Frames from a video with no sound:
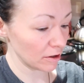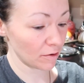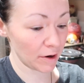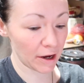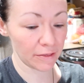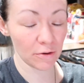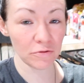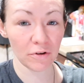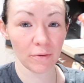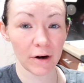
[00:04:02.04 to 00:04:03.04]
you know, I got
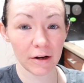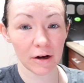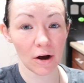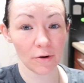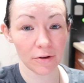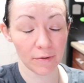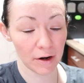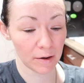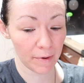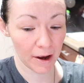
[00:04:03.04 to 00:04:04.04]
those all ready to go. They're
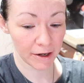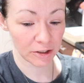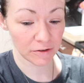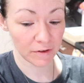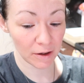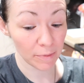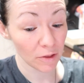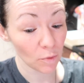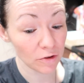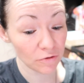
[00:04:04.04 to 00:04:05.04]
ready to package everything, but
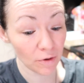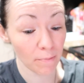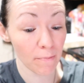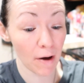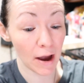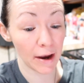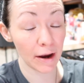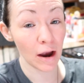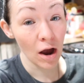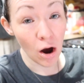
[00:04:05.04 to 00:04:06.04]
the ones from my